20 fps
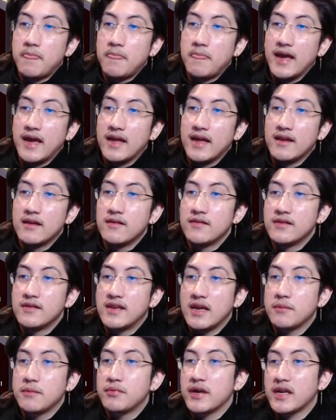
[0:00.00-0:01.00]
And
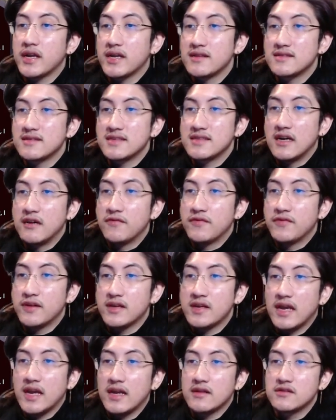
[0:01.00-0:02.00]
Daybreak itself, it
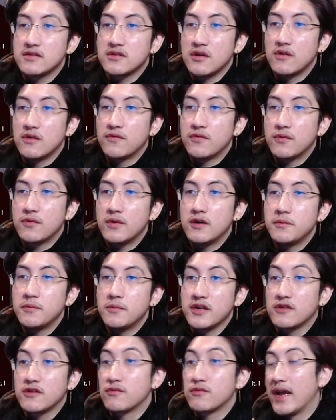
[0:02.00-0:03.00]
gains Overwhelm.
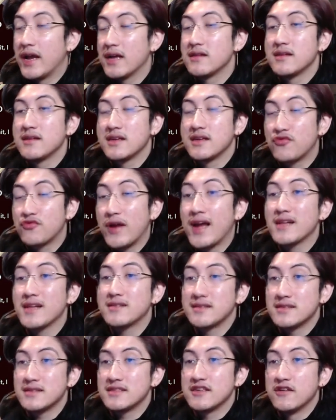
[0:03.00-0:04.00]
It grants
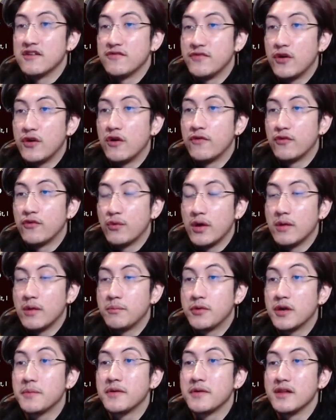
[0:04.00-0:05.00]
itself Overwhelm
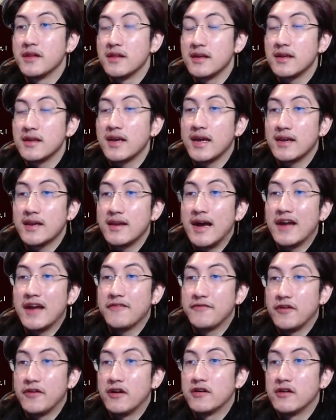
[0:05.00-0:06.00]
permanently, and
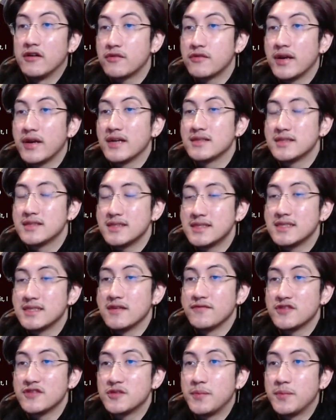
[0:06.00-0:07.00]
Nightfall grants itself
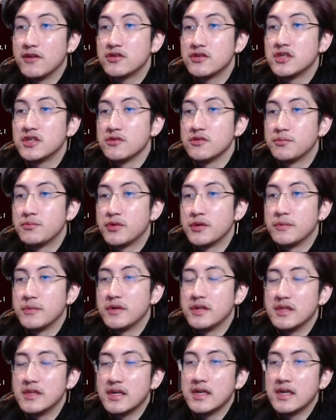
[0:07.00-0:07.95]
Spell Shield permanently.